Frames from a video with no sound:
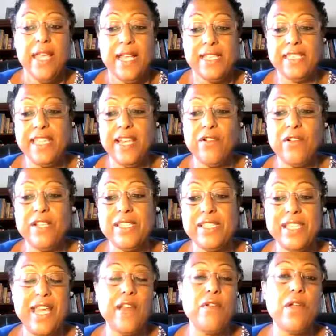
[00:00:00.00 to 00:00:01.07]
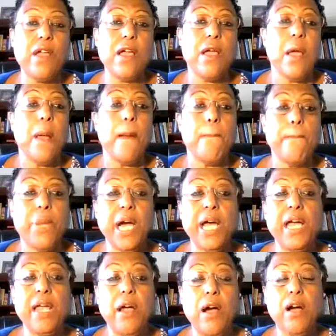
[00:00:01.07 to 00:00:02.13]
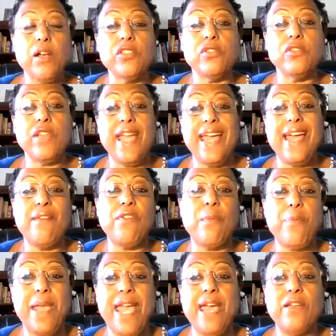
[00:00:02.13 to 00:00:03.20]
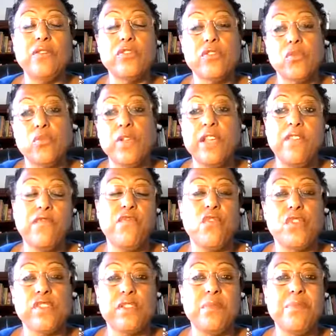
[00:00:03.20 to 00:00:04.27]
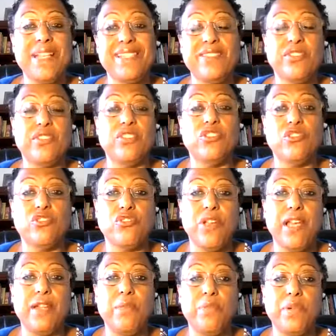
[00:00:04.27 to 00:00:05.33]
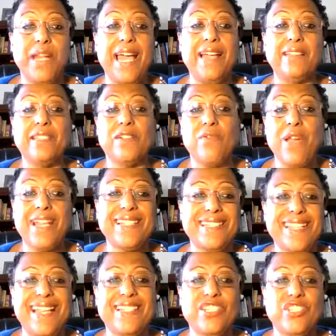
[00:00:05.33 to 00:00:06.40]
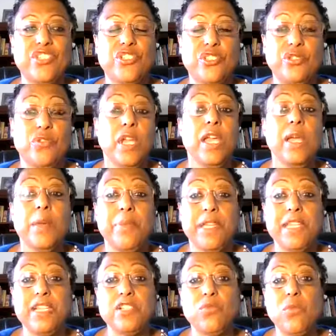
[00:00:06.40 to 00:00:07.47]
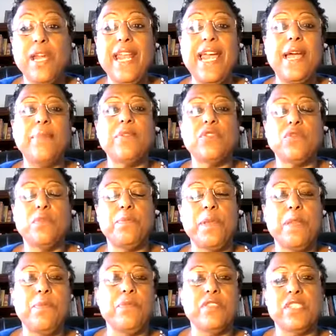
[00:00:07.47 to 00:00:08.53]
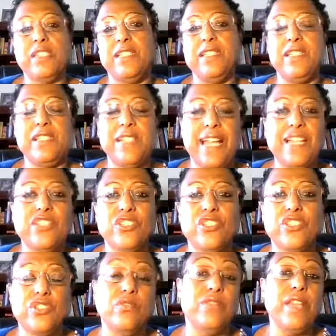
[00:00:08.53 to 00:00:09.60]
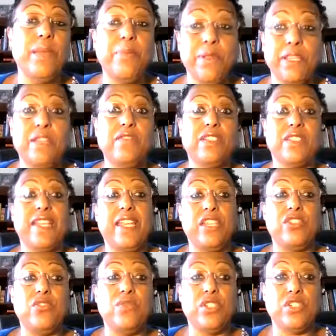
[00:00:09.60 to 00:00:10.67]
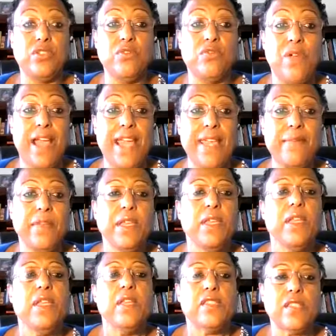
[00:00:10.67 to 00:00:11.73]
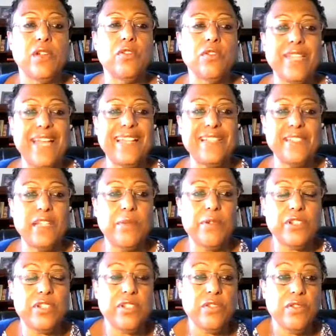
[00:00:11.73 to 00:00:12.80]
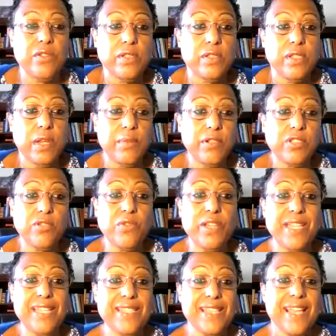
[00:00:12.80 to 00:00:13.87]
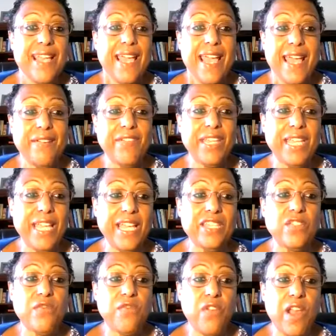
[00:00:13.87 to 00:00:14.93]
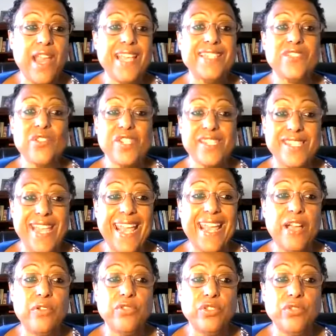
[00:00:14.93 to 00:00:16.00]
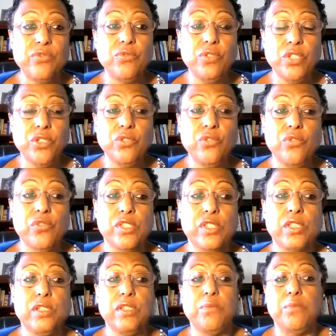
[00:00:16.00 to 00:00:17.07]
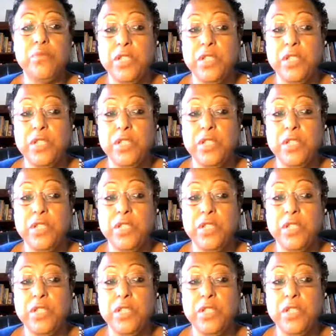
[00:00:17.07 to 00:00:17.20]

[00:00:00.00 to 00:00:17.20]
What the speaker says: et cetera, but also to have a panel to reinforce the message that you're trying to put out there, right? It's not just you. Because what happens when people see that it's not just you? They believe that they can do it too, right? So that is number 2. Number 3 is have a catchphrase or sound you use to,